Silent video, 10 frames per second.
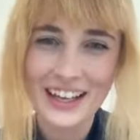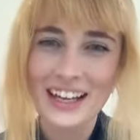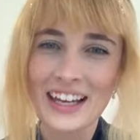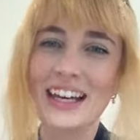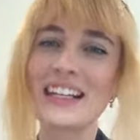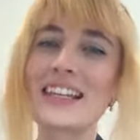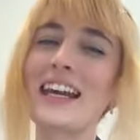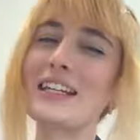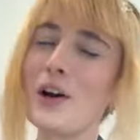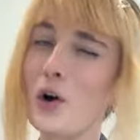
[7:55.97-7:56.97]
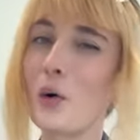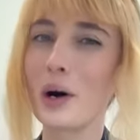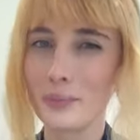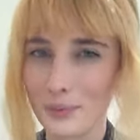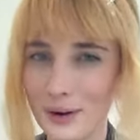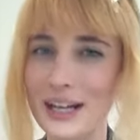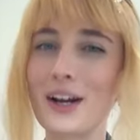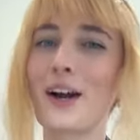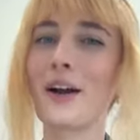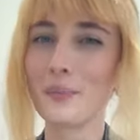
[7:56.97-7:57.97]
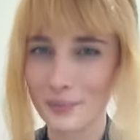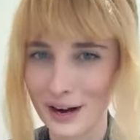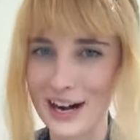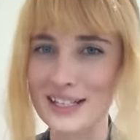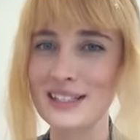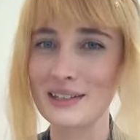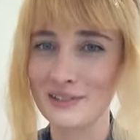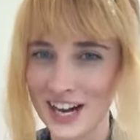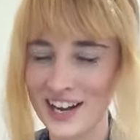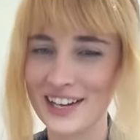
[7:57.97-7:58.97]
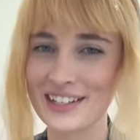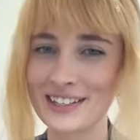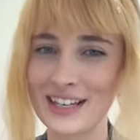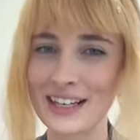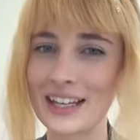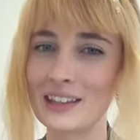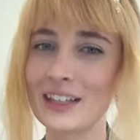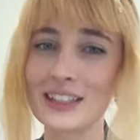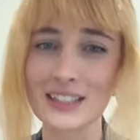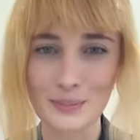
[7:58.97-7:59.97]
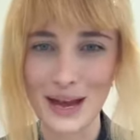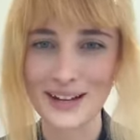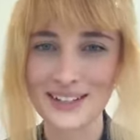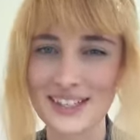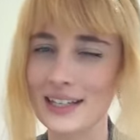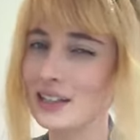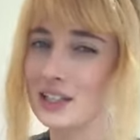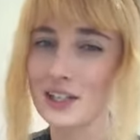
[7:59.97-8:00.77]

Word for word: it's a no-brainer price, you guys. Again, look at the specs in the